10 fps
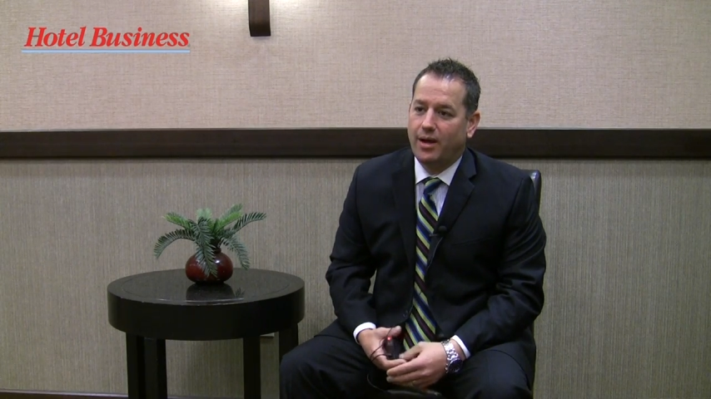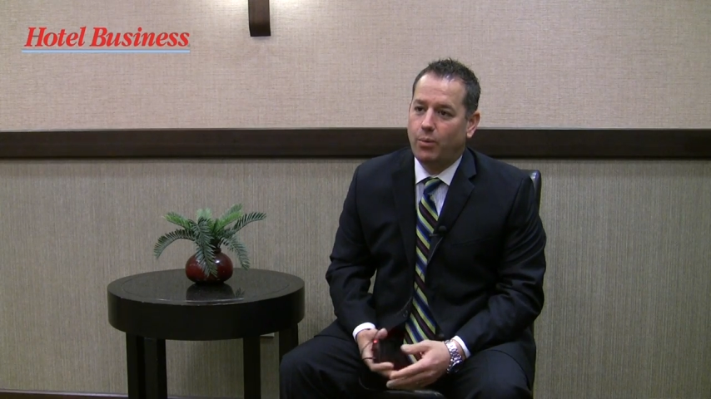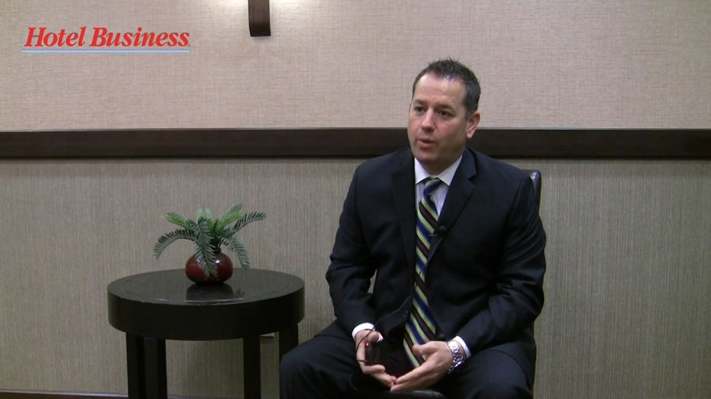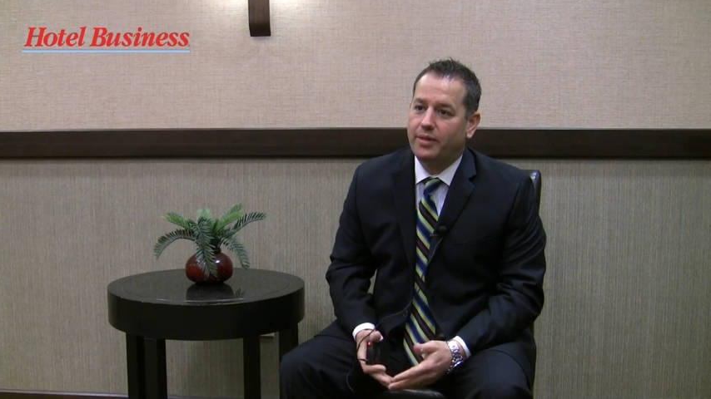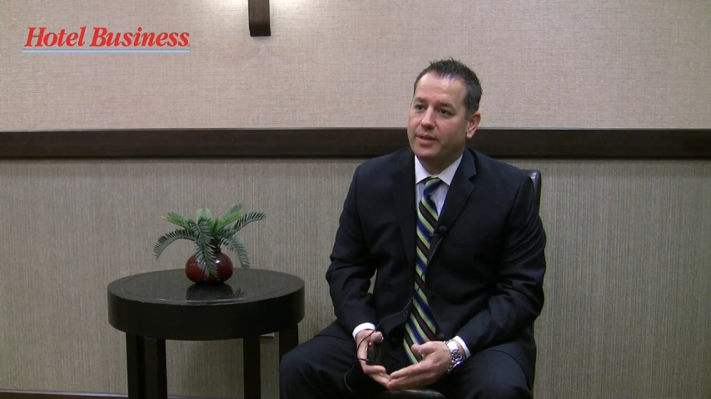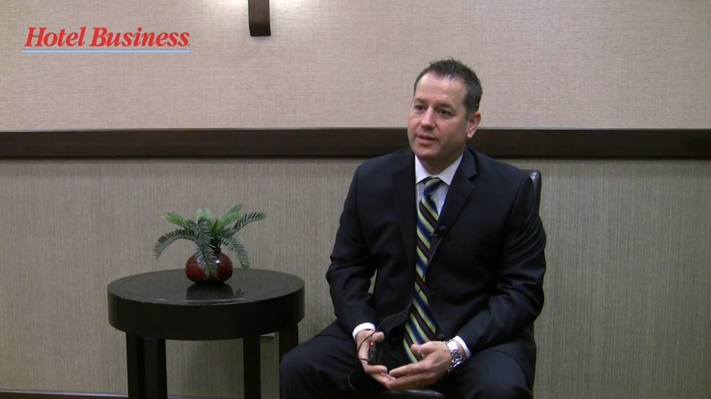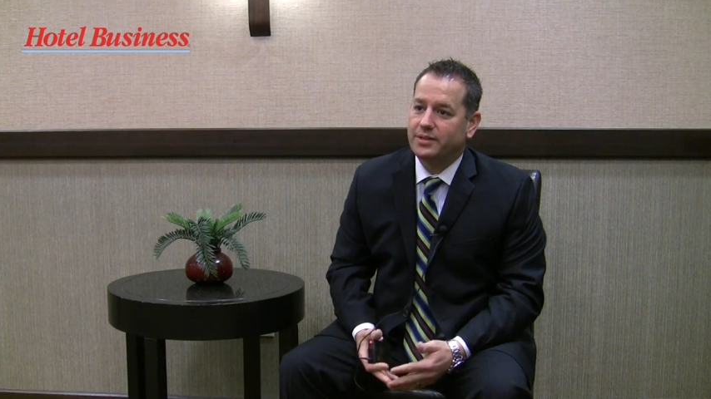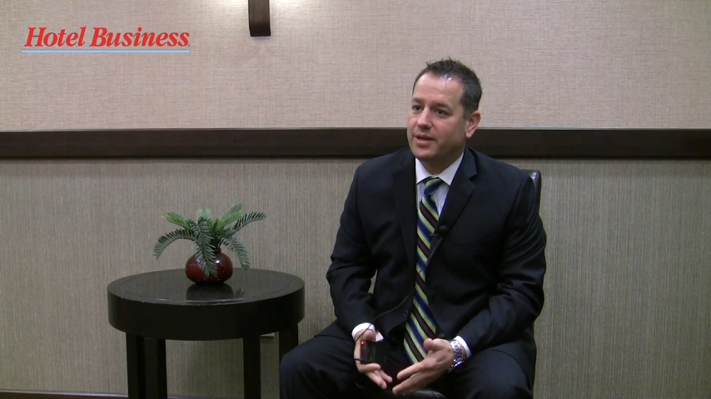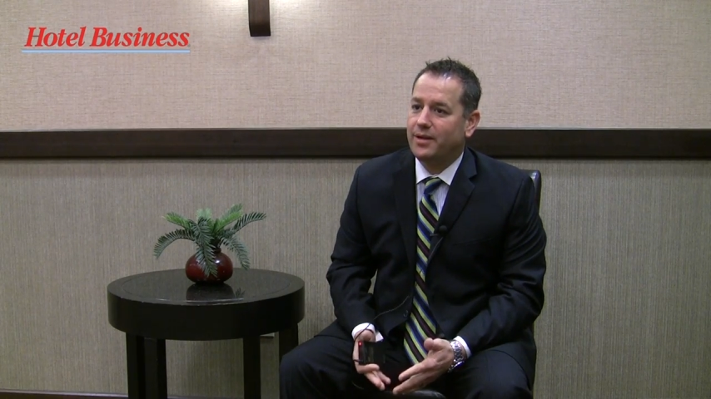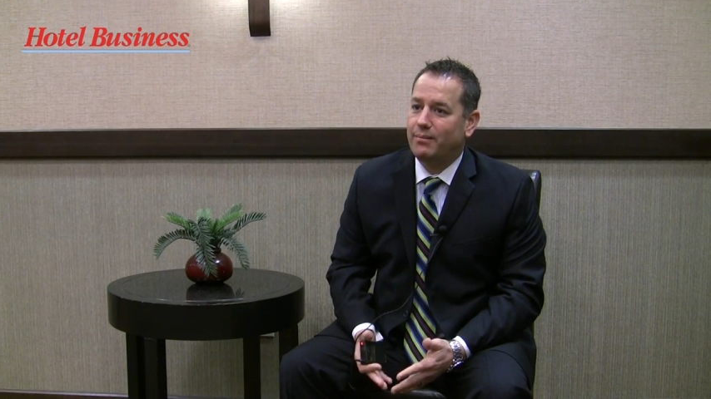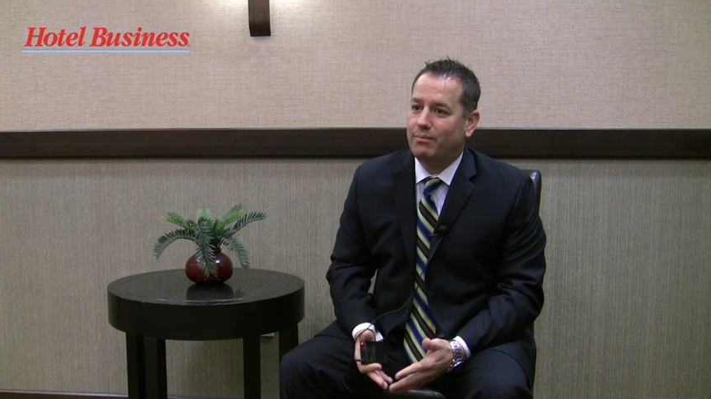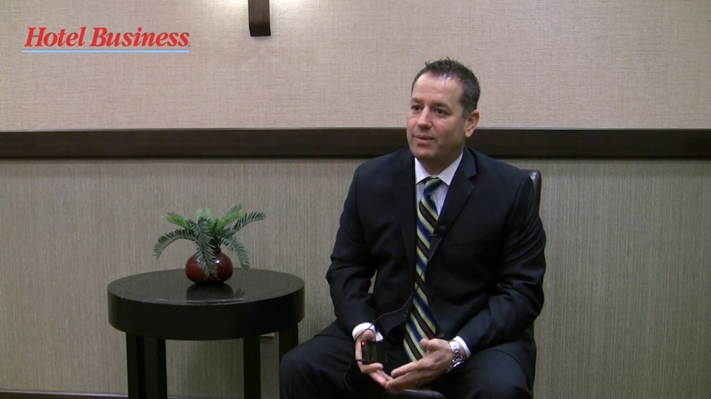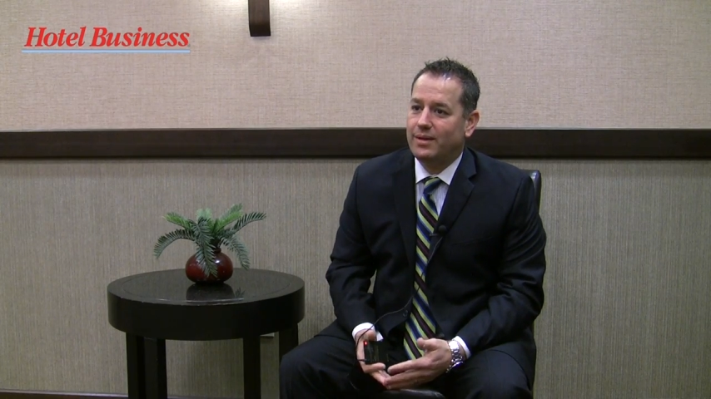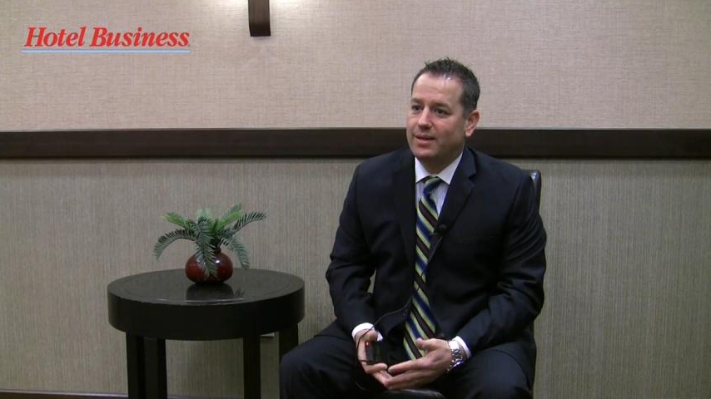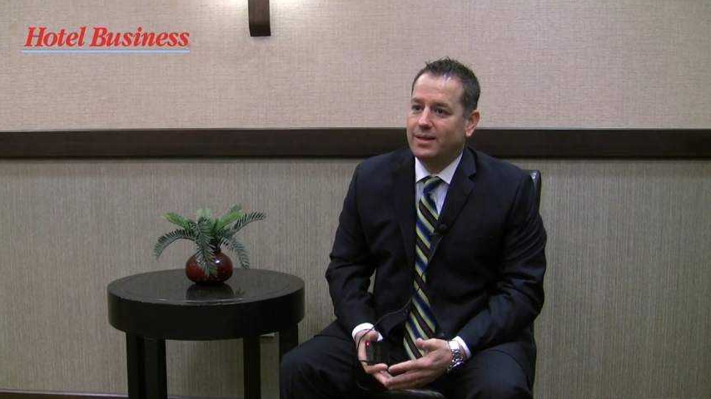with it has come
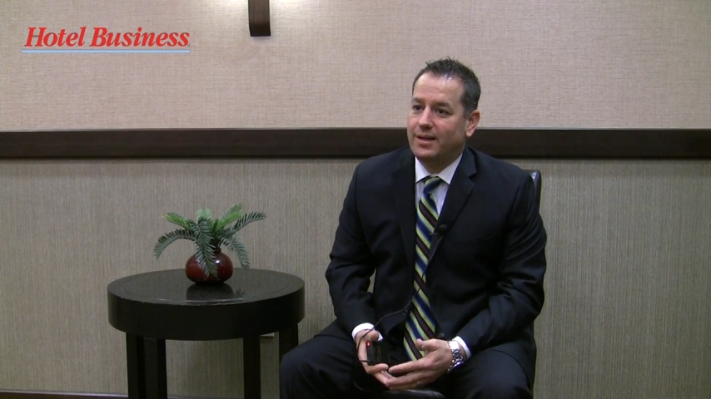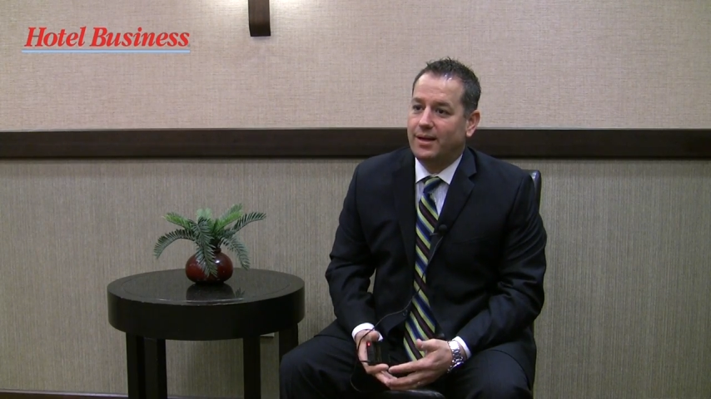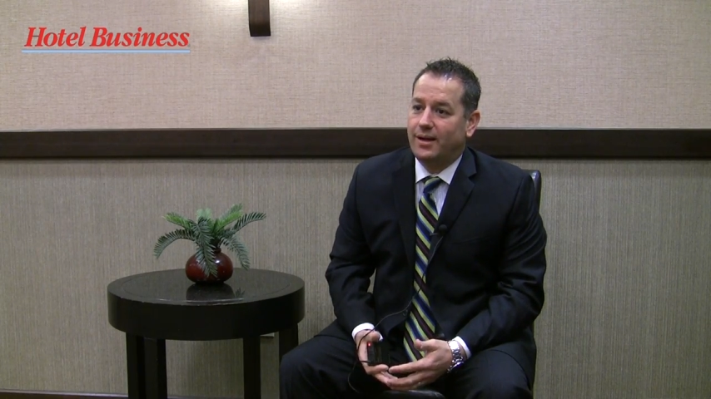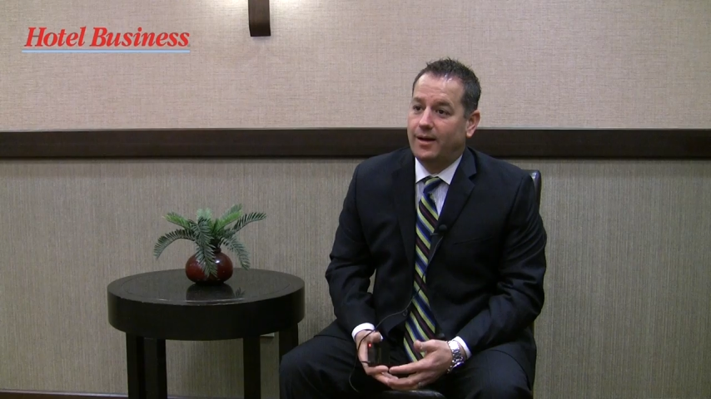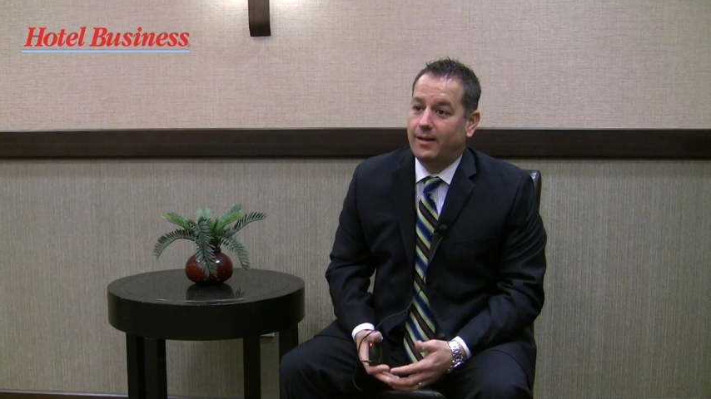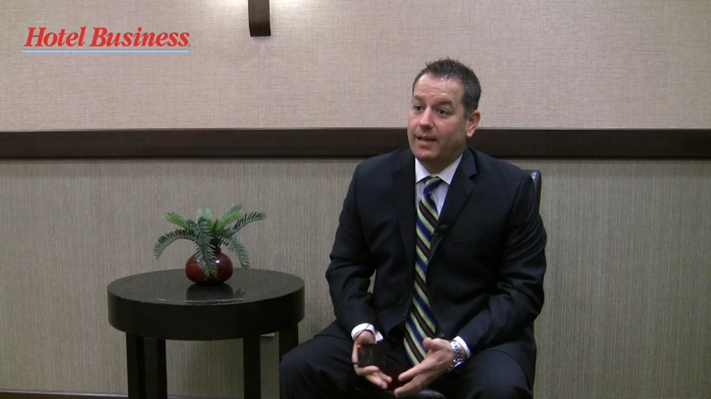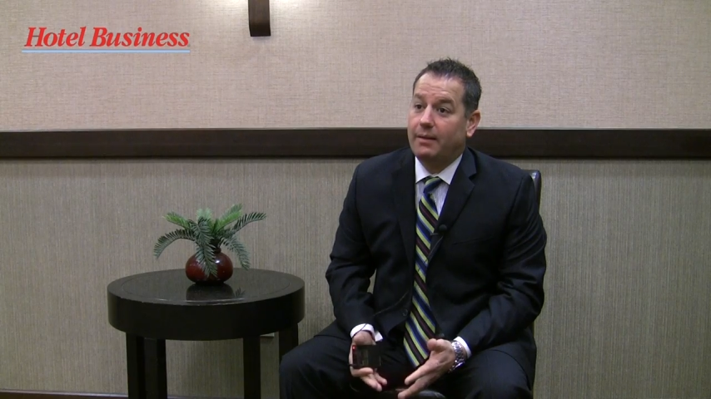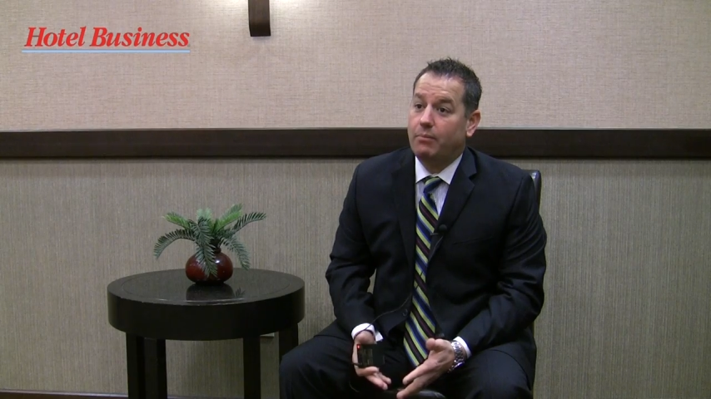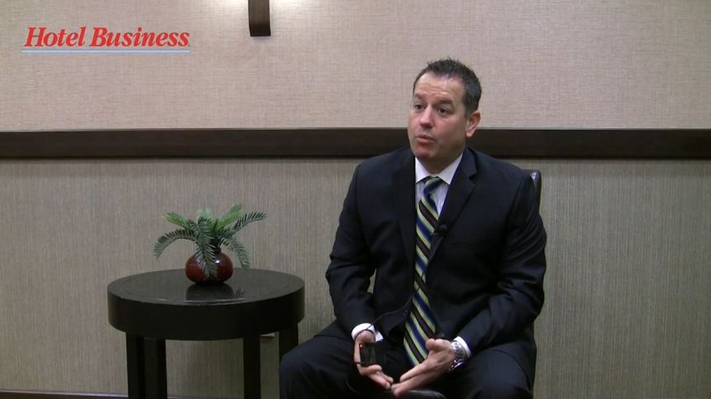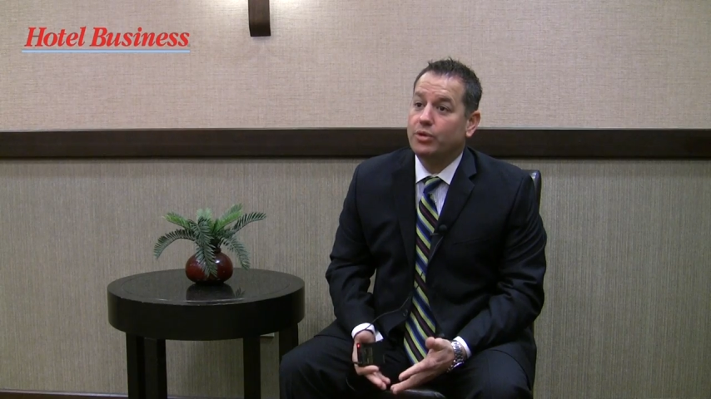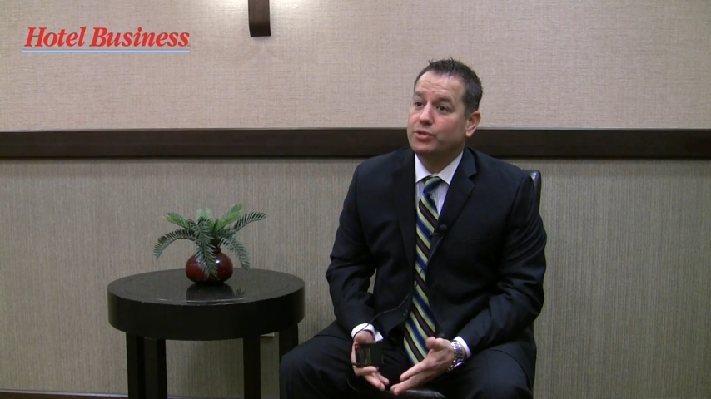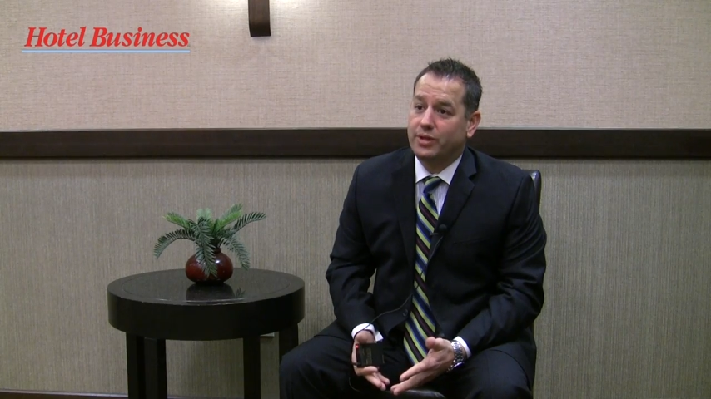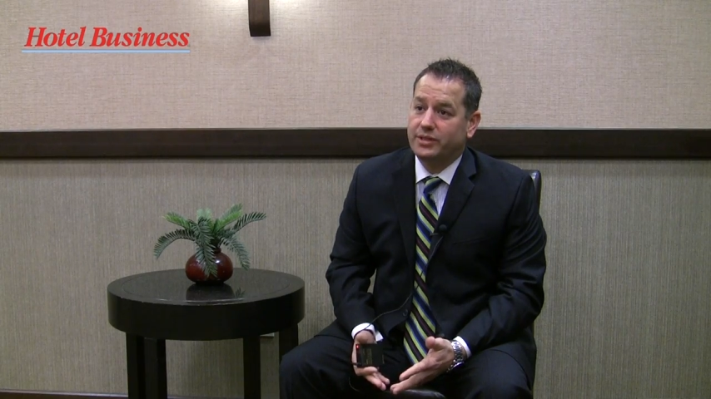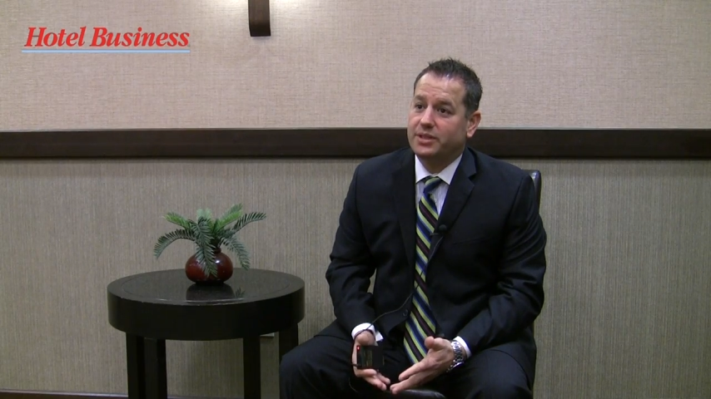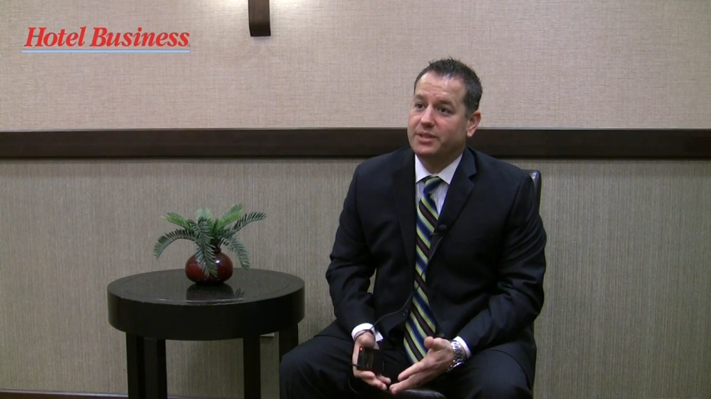a lot more
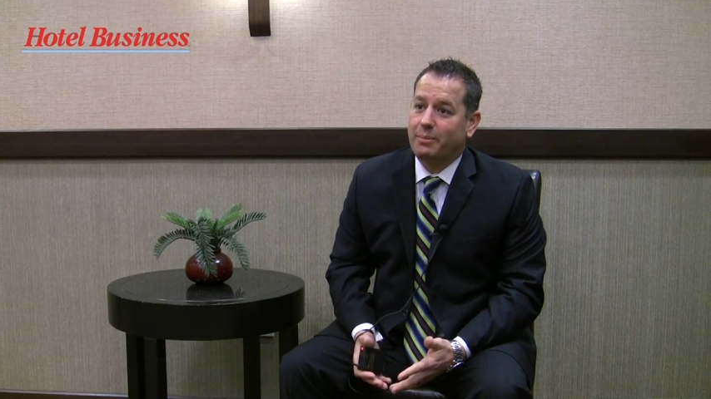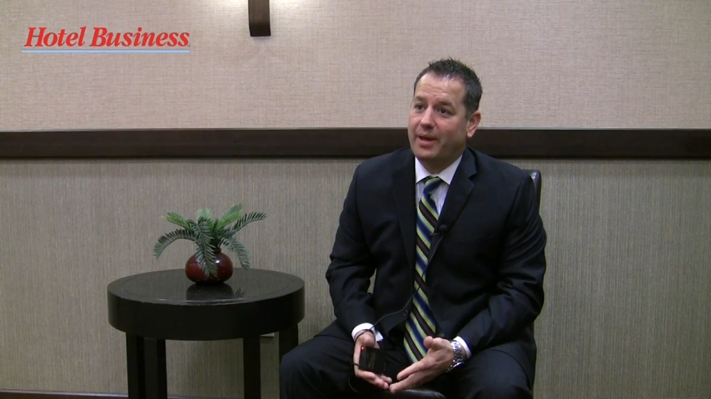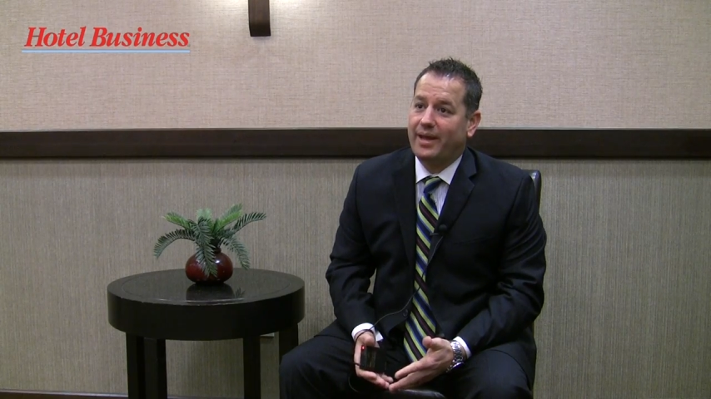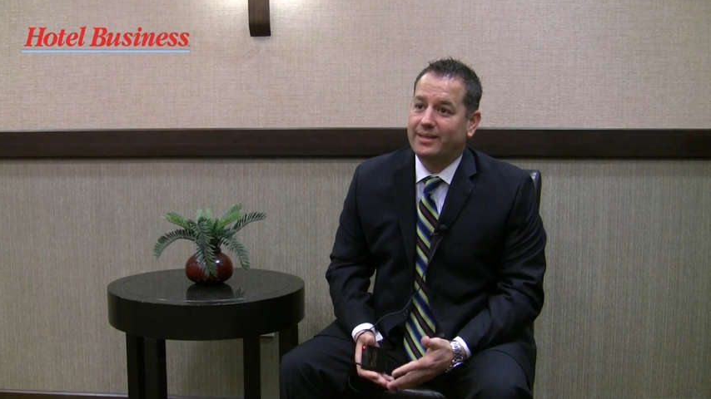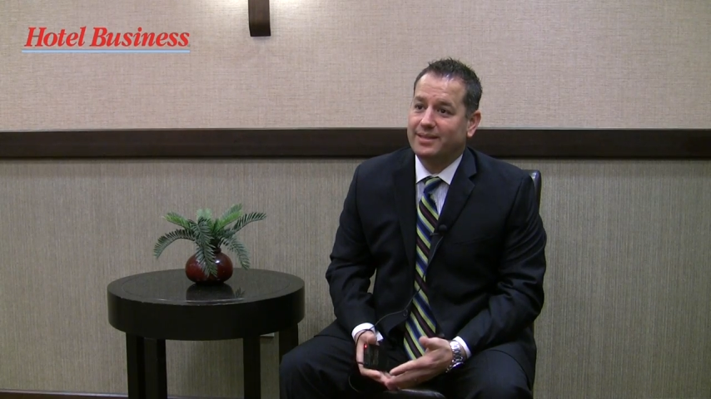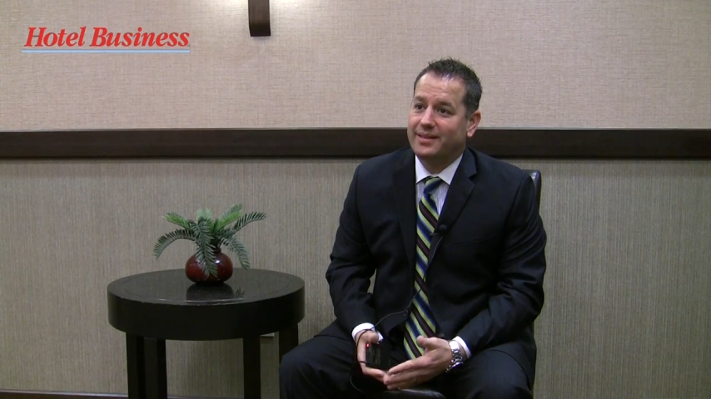stringent demands.